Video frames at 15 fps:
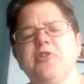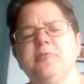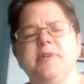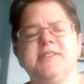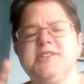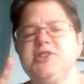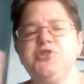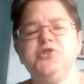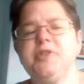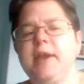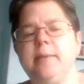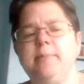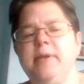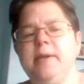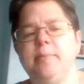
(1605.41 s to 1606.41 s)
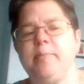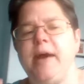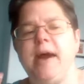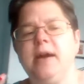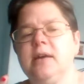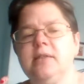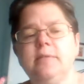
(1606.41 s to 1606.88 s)
My sister gave me a
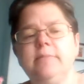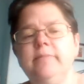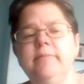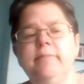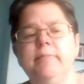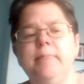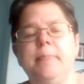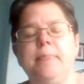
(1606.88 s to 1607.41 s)
pack of them,